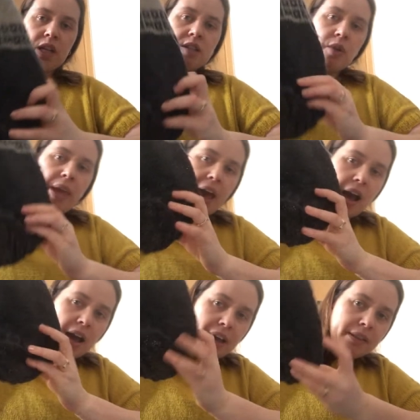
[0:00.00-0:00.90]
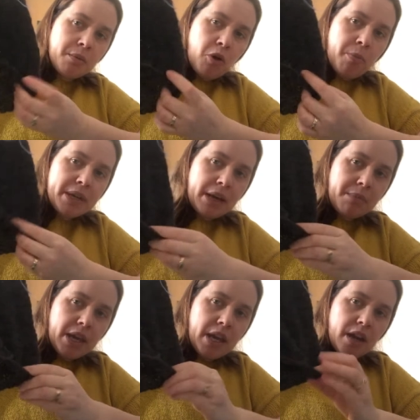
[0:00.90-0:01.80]
so yeah, at the moment
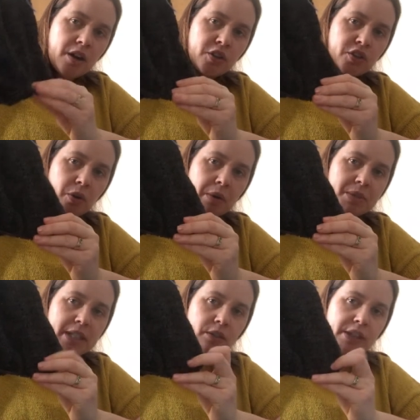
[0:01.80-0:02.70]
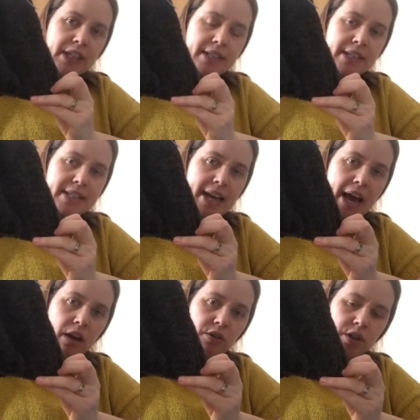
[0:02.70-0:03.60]
I'm here, so I'm still knitting
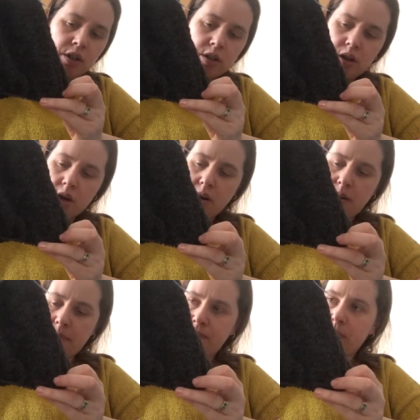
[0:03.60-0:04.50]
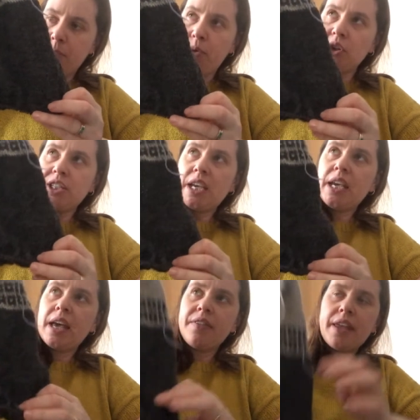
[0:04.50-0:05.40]
down um, the
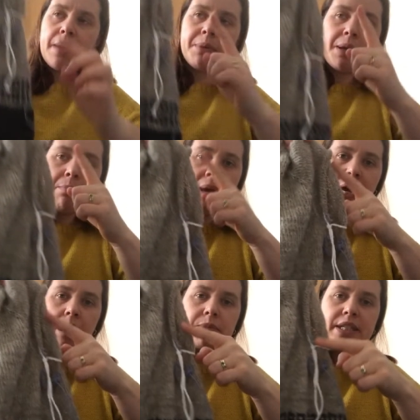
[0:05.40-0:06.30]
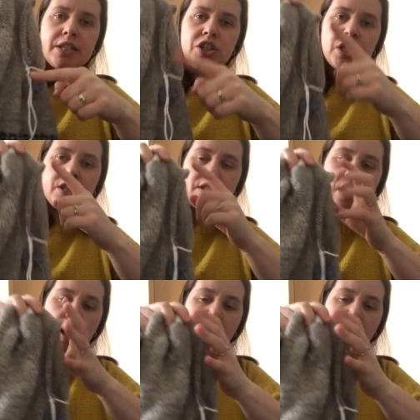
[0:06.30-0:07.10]
body and then I'm gonna pick up stitches